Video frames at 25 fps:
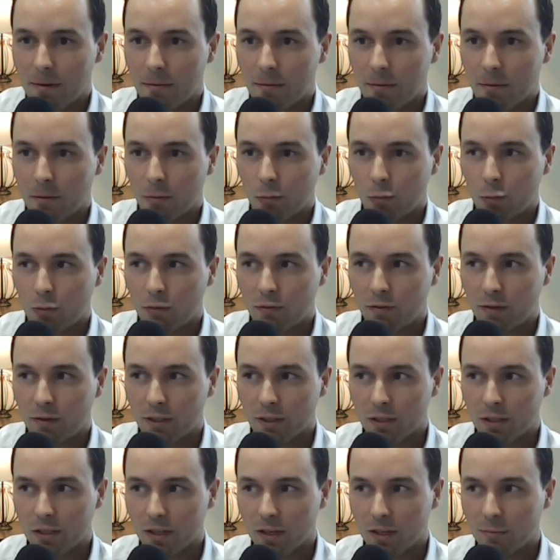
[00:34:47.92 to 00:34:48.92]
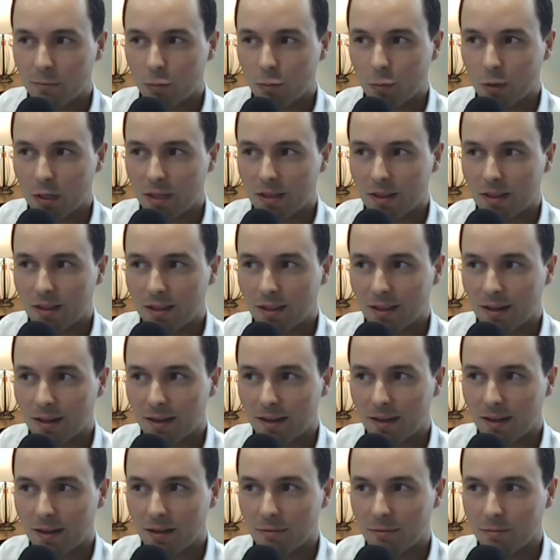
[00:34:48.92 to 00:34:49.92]
we'll finish up with
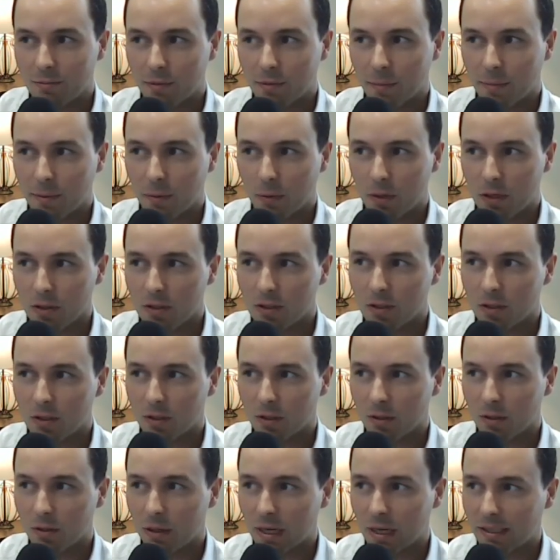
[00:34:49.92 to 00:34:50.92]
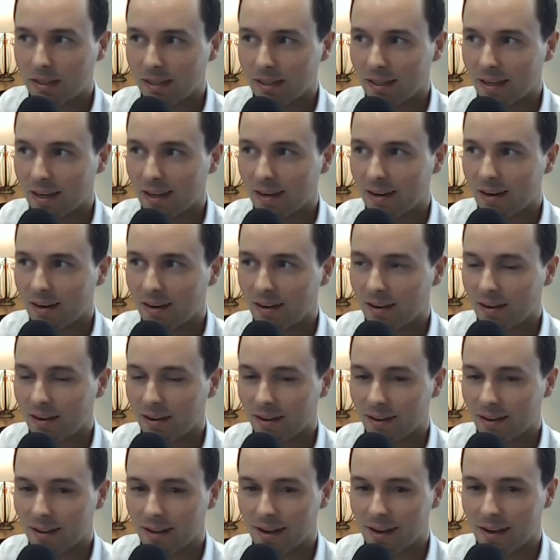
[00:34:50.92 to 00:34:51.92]
something we used to do at the end
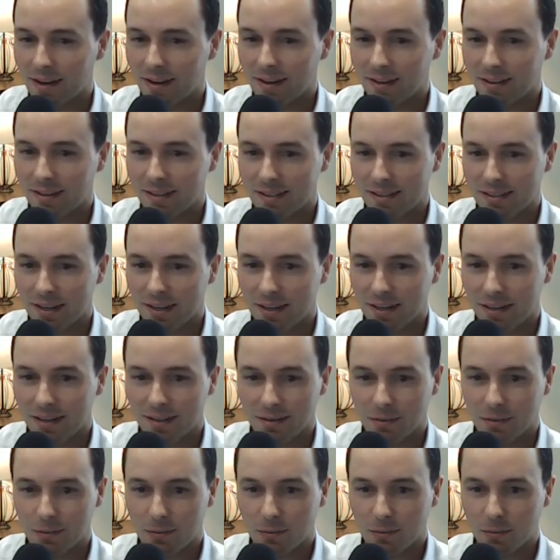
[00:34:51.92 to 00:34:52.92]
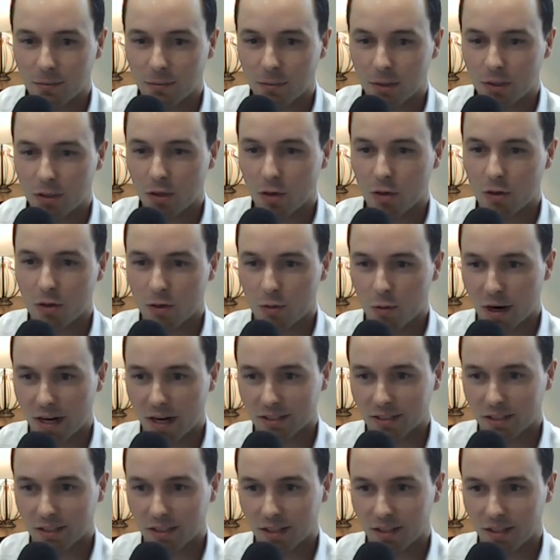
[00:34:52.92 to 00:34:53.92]
a lot, and just say, what shows you
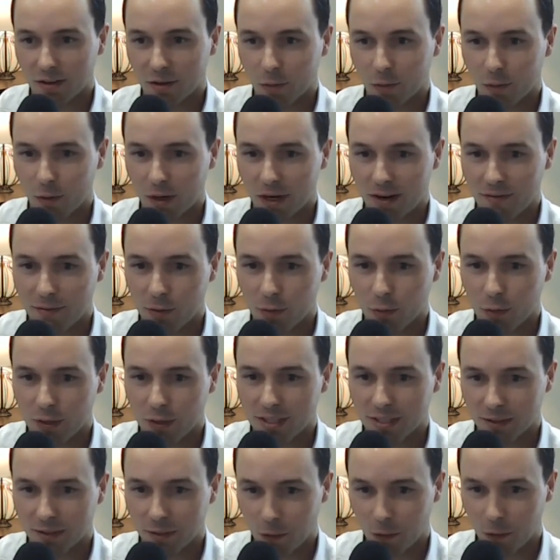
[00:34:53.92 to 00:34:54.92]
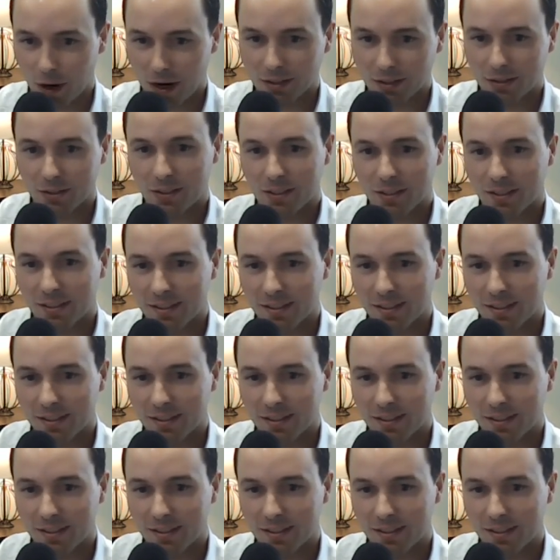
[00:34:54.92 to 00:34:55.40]
watching, or what have you recently watched?